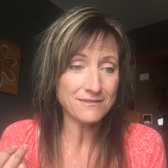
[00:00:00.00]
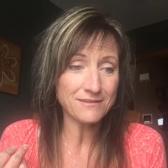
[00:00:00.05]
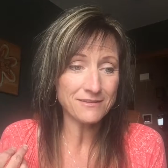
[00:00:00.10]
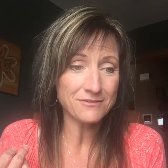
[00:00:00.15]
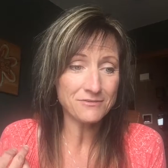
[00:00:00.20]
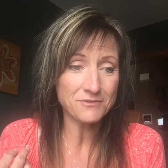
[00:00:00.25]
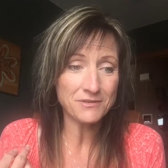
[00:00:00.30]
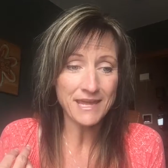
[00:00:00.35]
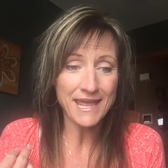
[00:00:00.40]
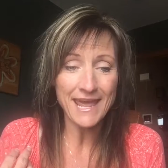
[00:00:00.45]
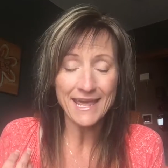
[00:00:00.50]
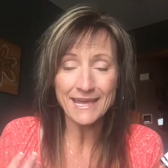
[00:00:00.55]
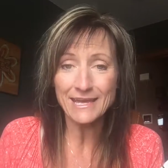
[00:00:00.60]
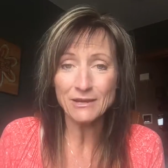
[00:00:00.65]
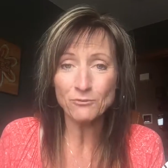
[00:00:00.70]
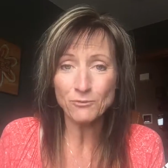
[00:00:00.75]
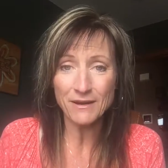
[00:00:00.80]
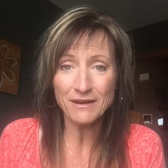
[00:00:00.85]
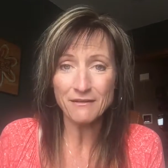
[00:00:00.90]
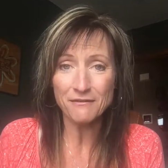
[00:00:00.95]
you can't
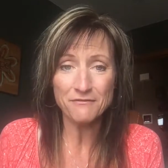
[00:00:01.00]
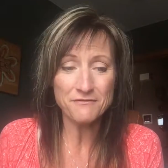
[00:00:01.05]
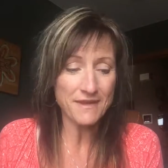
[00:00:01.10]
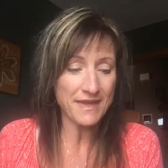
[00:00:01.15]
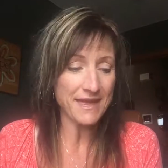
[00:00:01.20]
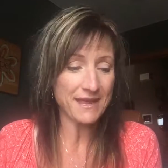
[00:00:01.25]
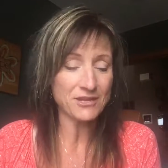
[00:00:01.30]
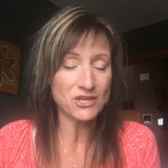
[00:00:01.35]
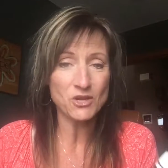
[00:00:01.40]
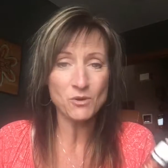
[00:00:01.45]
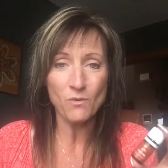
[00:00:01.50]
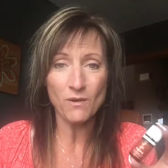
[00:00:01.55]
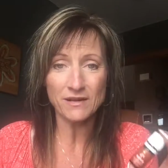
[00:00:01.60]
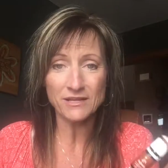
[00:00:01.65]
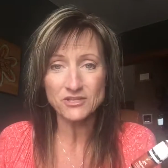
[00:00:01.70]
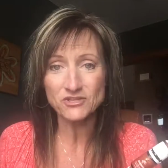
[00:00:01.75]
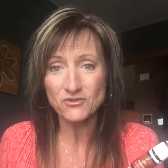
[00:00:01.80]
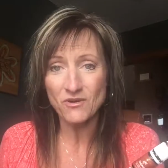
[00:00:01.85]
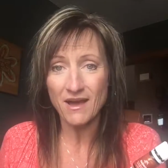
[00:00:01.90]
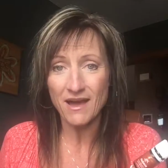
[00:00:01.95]
get rid of and you want
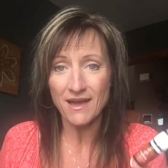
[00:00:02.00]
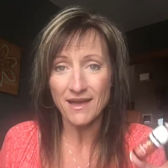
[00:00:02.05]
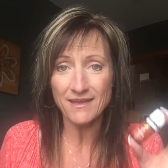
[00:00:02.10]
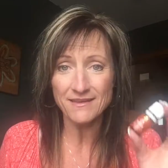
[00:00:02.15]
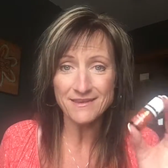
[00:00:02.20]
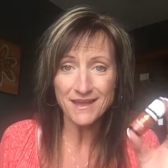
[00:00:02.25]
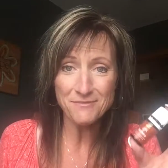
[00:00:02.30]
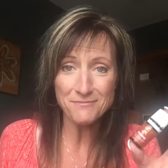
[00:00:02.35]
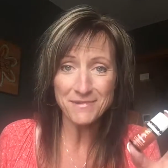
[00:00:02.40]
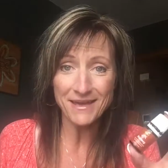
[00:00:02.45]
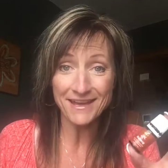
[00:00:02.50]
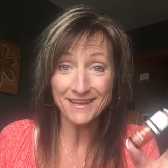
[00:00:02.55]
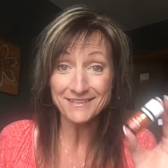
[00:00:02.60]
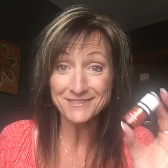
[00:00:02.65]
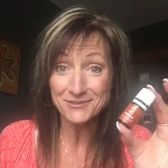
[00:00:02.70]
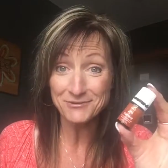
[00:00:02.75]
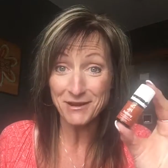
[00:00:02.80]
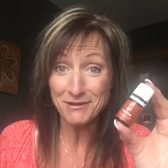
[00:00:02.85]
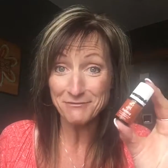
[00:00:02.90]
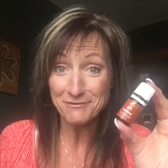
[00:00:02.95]
to try nutmeg.
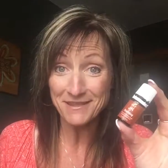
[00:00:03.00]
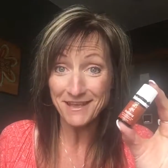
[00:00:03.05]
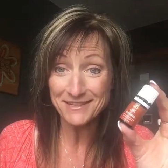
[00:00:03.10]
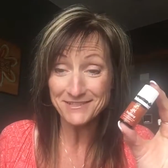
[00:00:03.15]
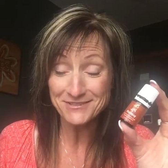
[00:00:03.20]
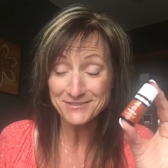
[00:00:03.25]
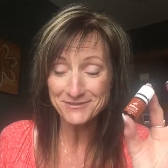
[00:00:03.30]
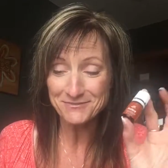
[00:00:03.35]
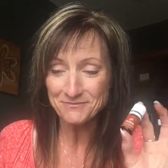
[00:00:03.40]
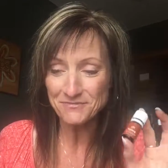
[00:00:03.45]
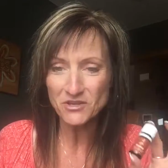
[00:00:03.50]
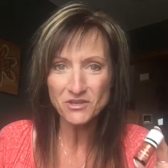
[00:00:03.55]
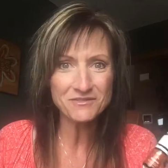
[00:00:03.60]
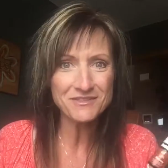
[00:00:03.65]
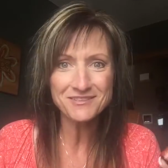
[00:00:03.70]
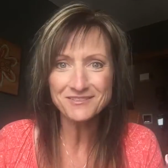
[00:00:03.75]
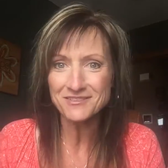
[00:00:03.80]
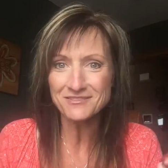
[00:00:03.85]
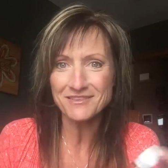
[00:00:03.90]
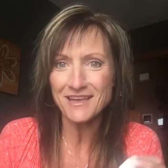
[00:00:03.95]
It's great for that too.
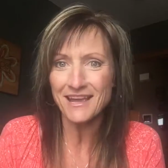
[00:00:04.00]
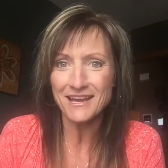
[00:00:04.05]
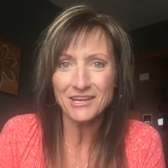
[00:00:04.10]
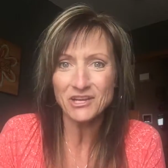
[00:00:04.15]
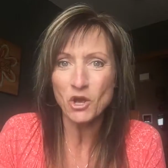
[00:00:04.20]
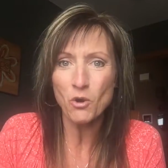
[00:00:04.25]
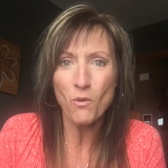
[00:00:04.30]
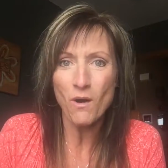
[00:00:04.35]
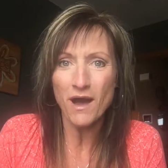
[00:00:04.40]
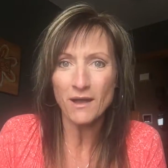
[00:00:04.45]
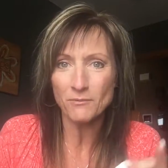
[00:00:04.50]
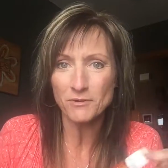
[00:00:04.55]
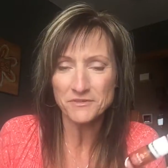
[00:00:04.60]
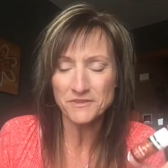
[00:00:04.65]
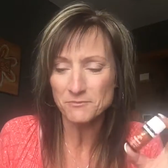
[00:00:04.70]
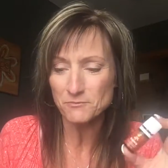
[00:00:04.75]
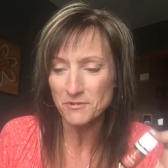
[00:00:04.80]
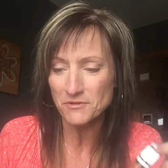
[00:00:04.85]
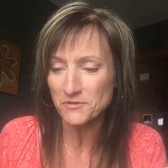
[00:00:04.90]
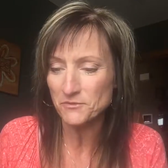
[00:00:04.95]
This I could go on
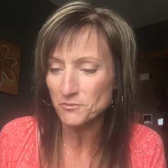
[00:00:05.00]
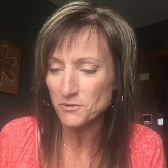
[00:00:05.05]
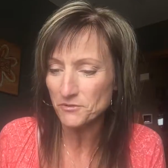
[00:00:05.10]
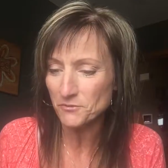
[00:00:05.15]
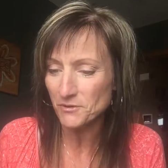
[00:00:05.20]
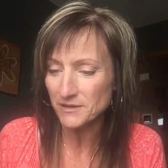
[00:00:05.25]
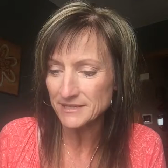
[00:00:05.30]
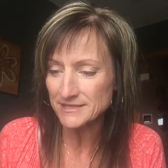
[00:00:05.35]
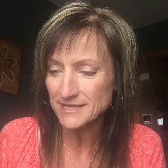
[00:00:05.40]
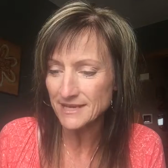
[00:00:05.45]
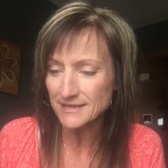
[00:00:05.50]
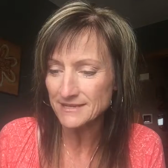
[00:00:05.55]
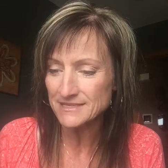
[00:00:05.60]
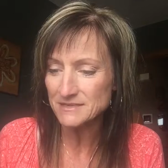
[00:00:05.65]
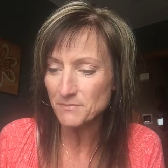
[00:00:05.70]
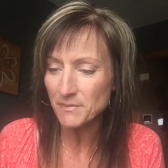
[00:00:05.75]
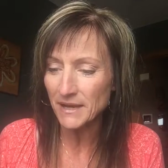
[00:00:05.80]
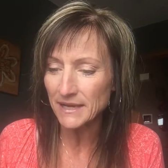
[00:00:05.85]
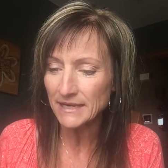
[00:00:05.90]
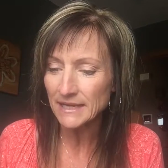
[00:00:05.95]
with, with, with what it
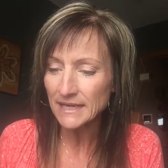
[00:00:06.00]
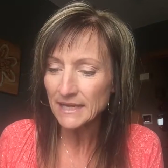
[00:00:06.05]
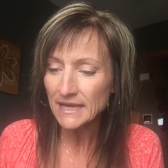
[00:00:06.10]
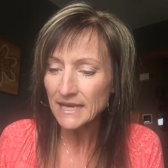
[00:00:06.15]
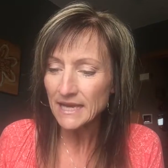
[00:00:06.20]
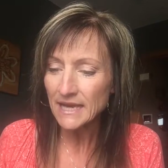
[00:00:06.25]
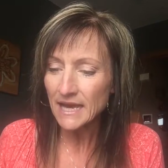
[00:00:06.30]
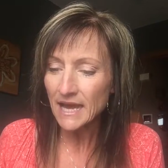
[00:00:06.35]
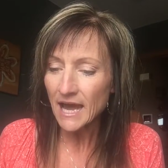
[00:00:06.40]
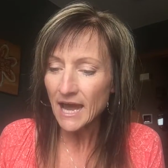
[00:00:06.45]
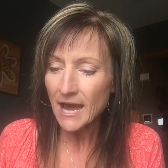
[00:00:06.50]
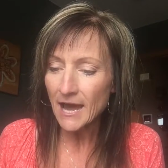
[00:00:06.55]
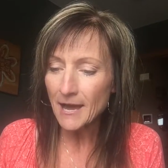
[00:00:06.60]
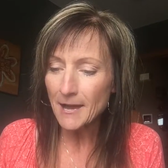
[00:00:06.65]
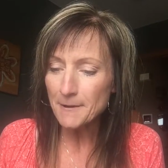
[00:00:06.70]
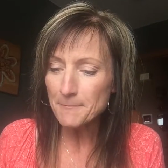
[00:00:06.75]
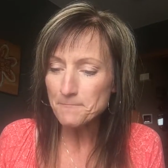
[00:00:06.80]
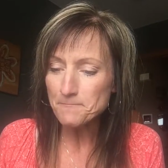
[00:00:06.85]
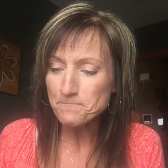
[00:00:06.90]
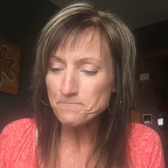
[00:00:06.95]
does, but
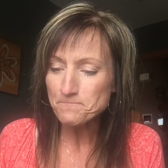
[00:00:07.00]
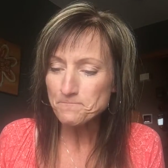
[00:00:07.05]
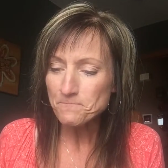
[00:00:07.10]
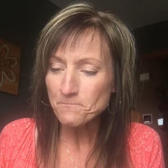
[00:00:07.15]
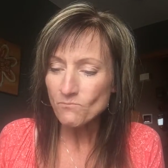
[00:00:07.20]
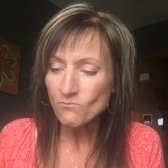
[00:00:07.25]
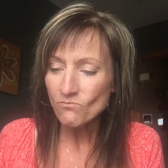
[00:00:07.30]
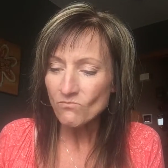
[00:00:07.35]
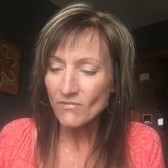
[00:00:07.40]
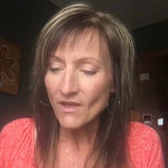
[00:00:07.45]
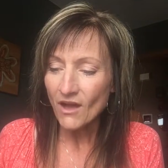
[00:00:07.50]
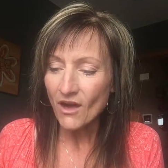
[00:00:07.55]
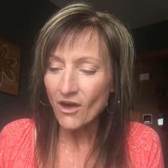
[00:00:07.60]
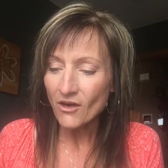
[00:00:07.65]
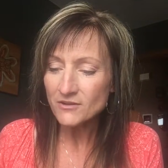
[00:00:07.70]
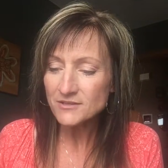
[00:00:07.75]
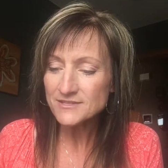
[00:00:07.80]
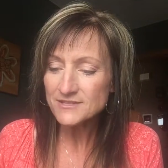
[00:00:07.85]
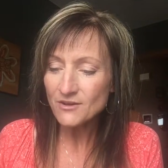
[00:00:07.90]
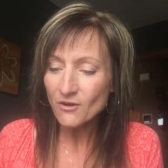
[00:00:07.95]
um,
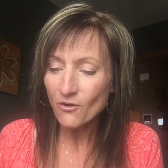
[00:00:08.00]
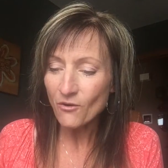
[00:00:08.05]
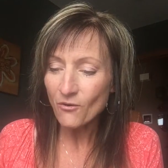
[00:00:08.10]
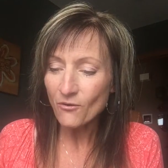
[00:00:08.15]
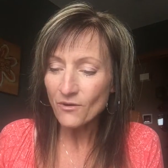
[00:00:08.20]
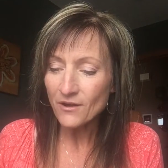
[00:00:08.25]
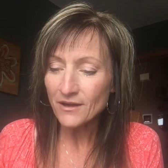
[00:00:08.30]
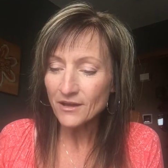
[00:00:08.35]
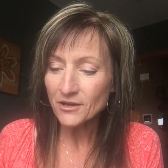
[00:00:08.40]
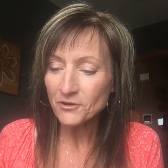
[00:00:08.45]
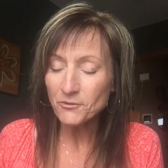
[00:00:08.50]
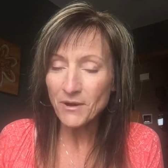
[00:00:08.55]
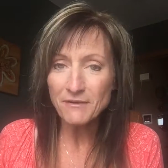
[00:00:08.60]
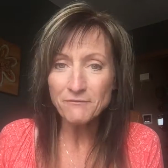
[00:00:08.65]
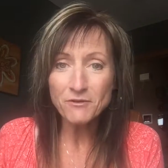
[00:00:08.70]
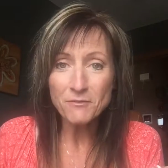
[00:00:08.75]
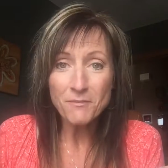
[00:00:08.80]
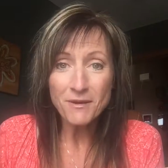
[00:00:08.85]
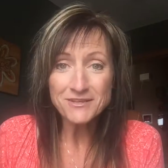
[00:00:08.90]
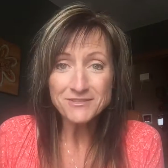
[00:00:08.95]
also
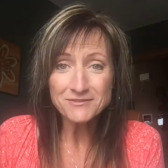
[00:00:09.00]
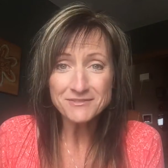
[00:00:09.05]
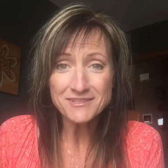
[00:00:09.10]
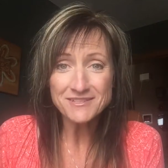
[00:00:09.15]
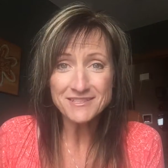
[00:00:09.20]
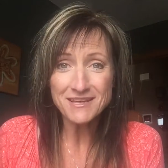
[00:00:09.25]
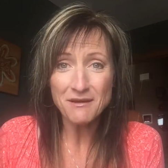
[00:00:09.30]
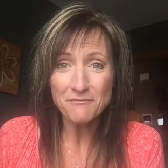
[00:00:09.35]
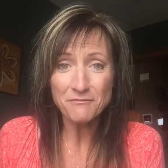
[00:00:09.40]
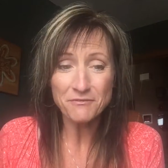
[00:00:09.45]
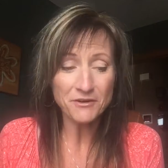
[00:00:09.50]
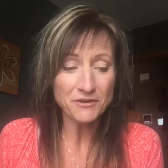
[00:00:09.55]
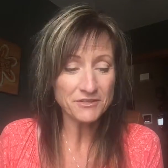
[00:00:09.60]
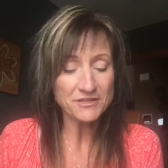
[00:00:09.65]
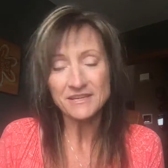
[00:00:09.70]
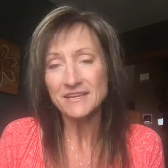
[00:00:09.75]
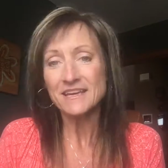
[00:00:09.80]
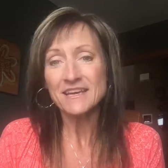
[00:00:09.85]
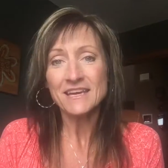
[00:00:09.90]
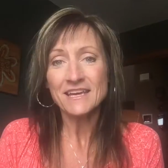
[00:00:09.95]
great for muscle
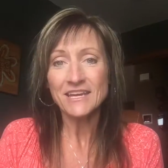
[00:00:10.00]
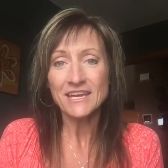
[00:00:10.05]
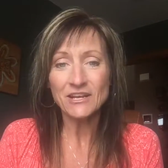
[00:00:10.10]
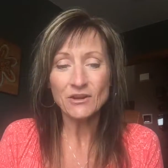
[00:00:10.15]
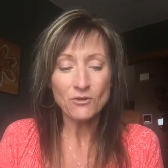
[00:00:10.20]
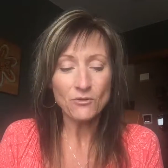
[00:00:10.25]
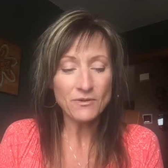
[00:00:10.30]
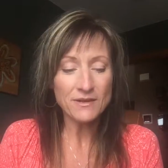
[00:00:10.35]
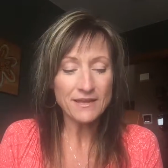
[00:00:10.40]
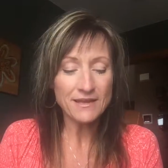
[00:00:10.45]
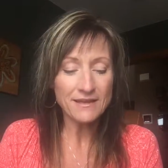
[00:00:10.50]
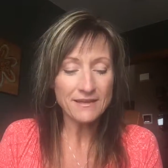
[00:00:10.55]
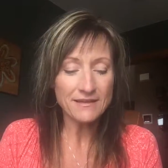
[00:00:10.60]
discomfort. You know,